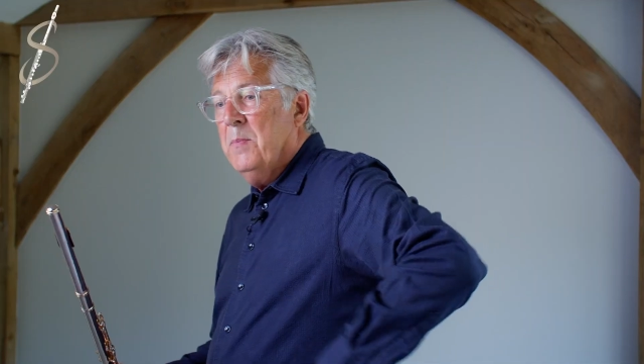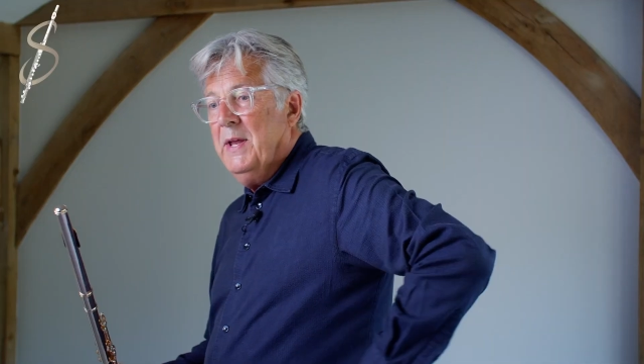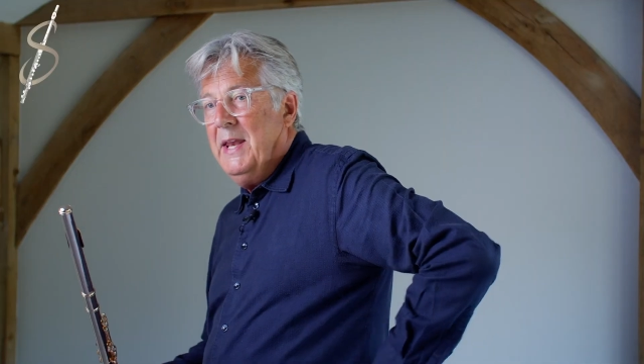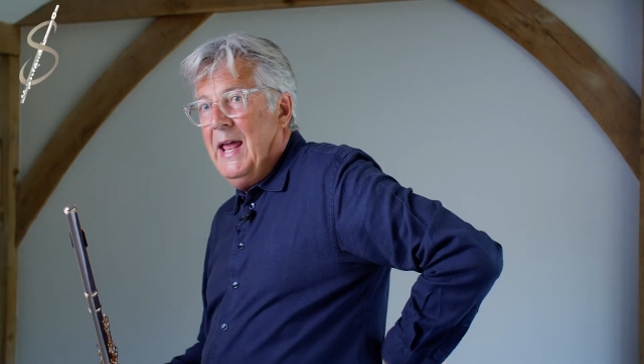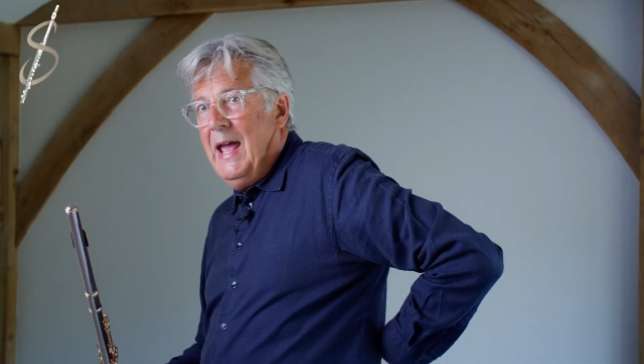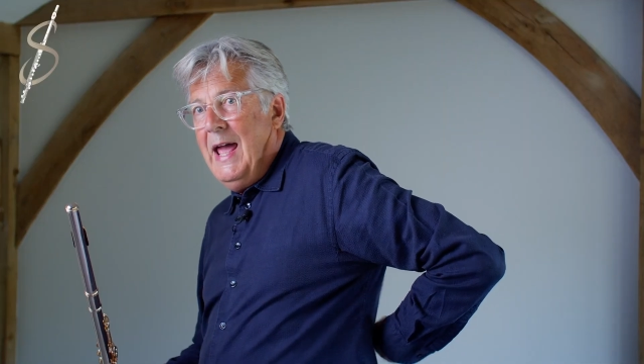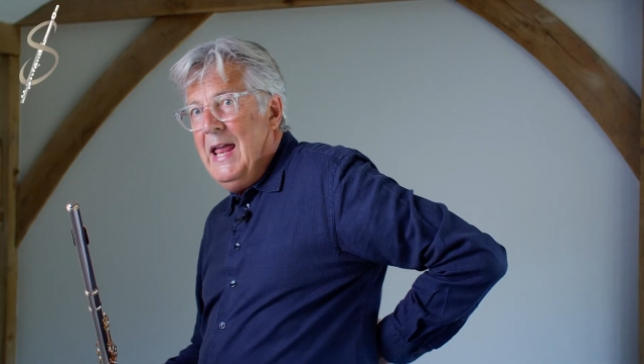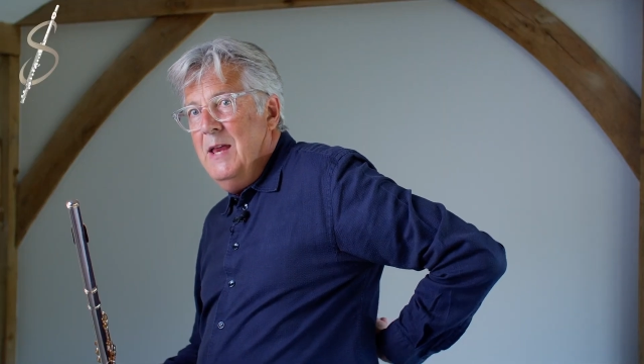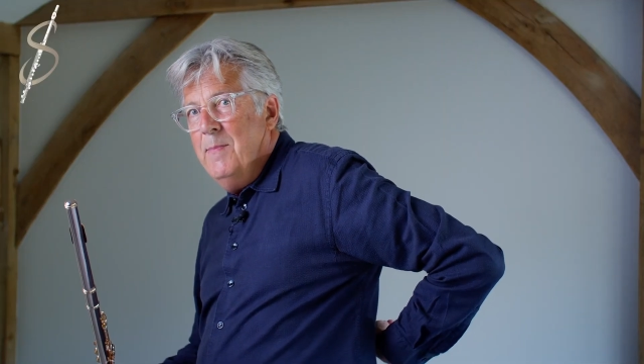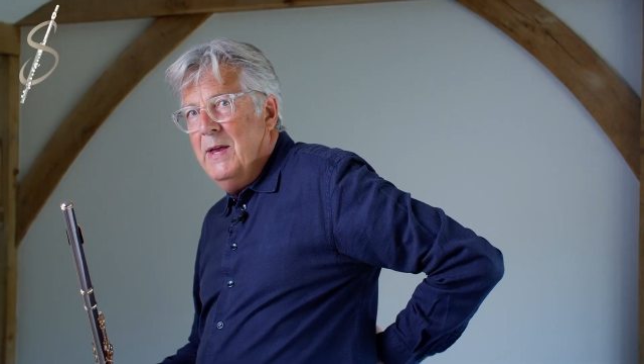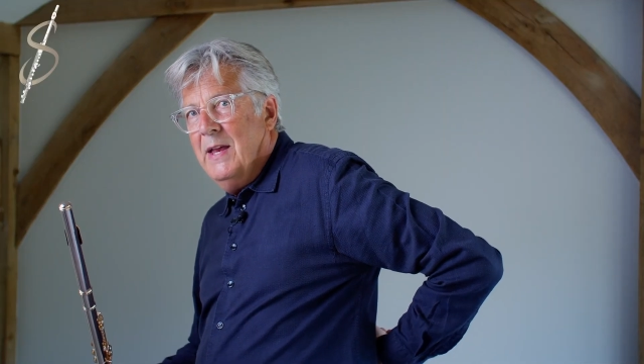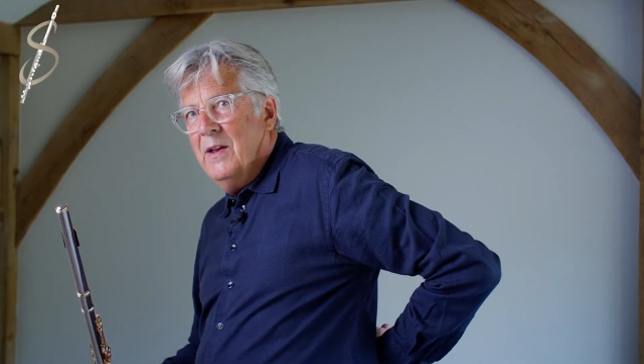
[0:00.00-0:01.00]
but
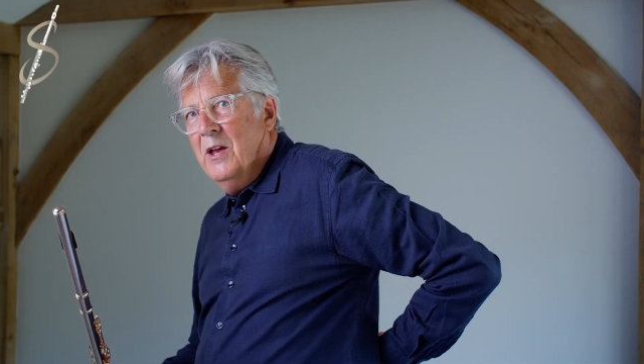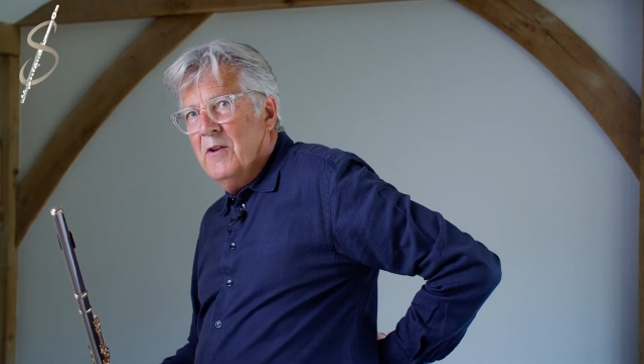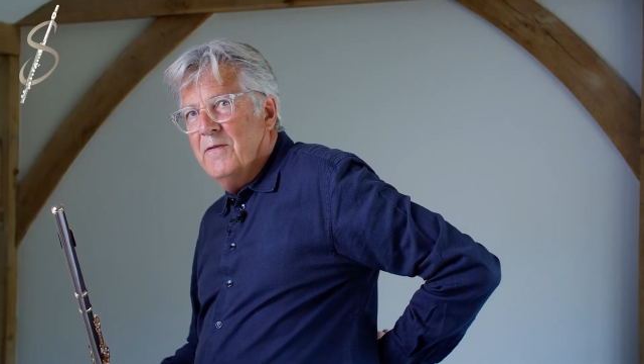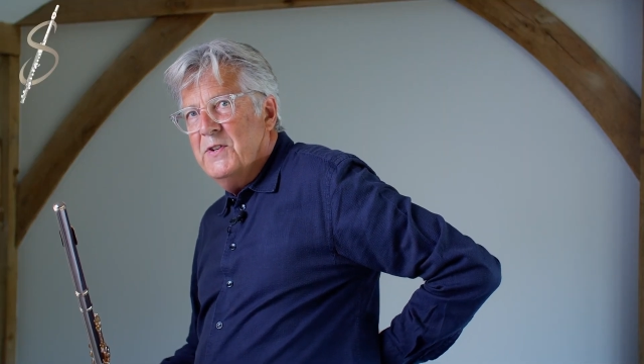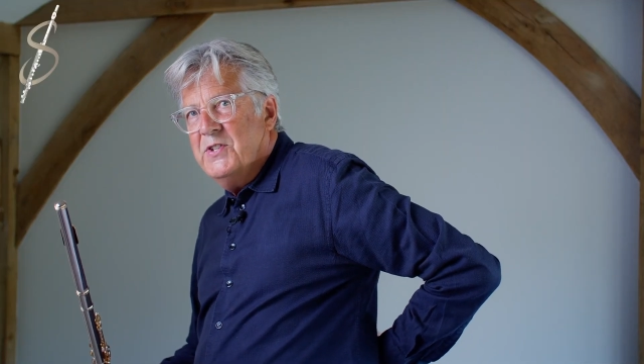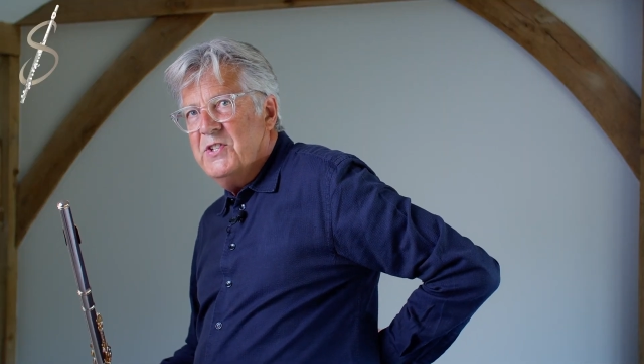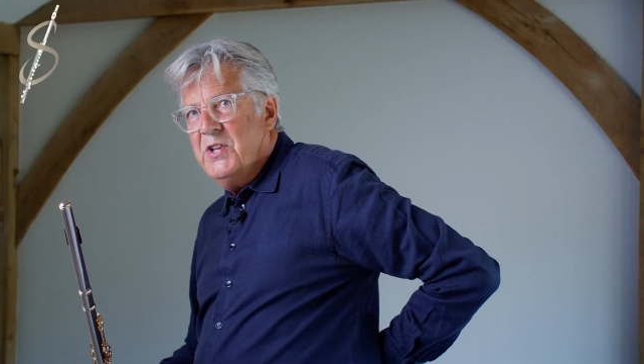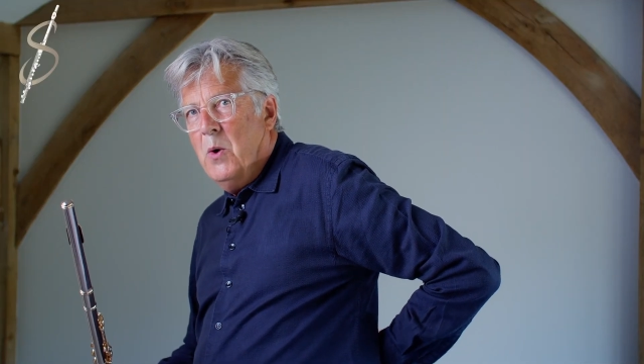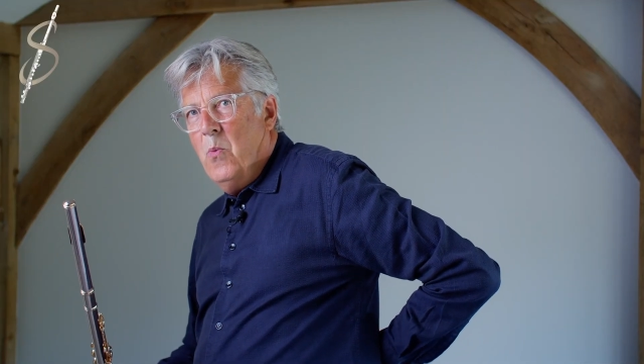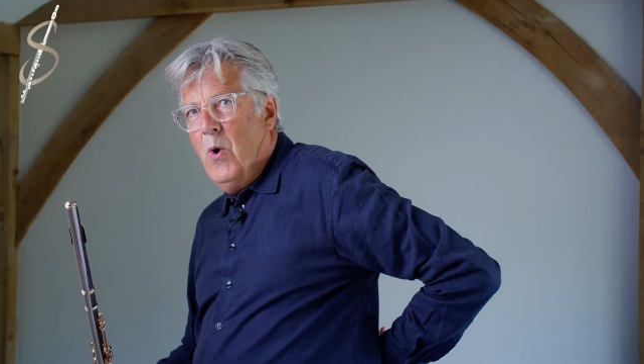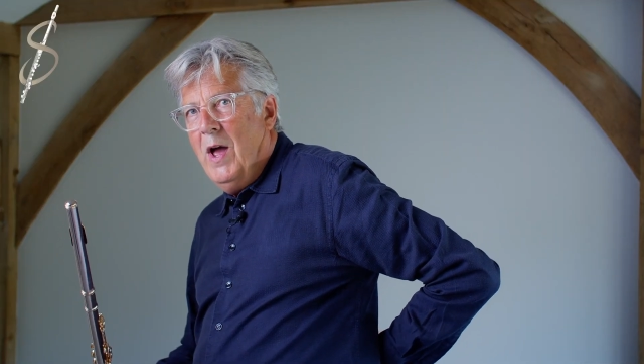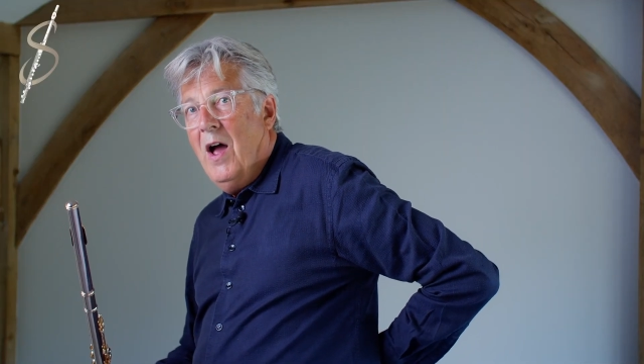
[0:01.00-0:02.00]
aiming for
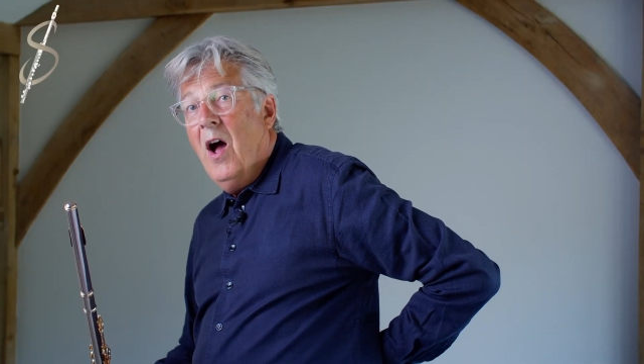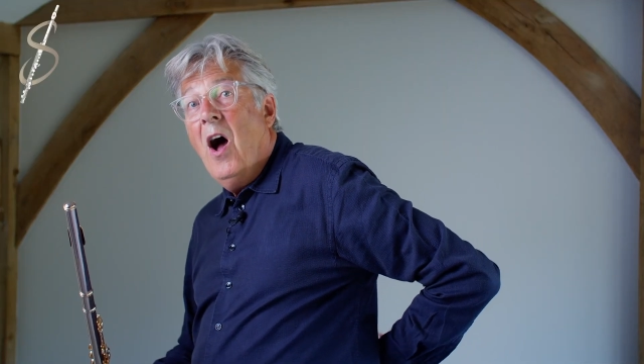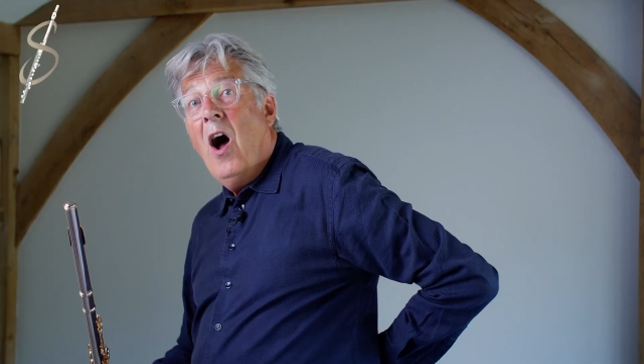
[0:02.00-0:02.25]
somewhere